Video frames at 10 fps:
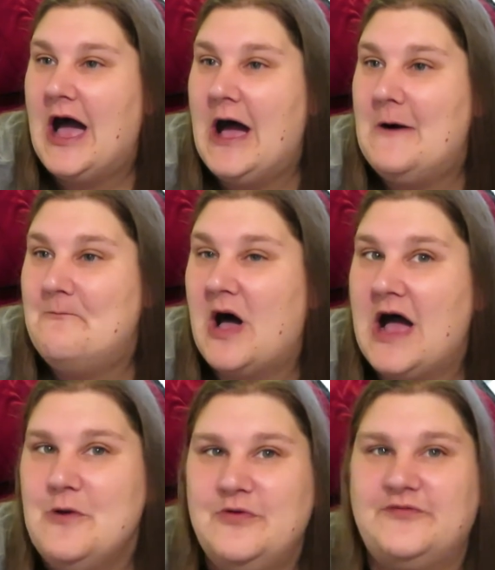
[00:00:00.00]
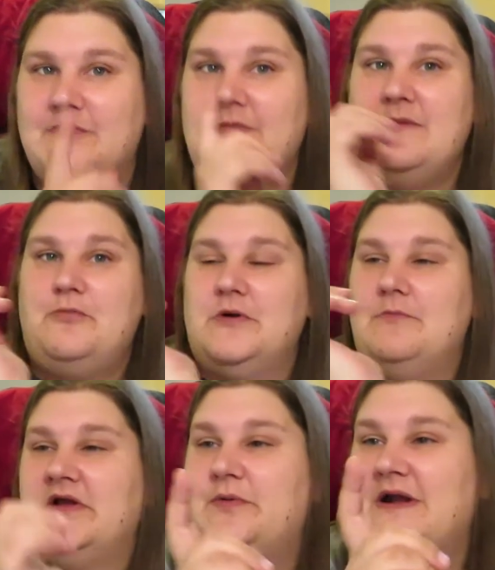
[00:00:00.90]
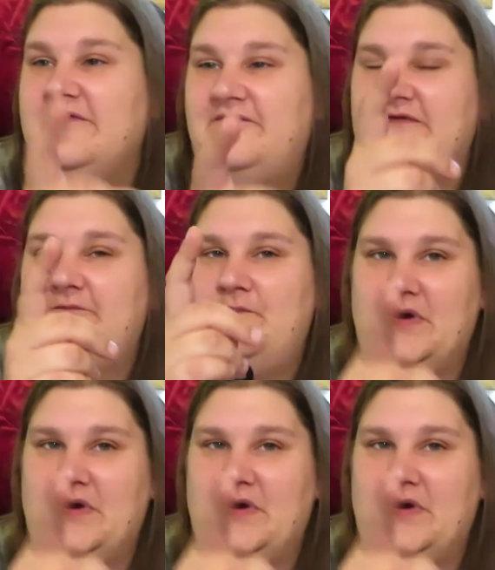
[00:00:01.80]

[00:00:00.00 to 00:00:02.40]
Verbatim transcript: um, I was remembering my 25th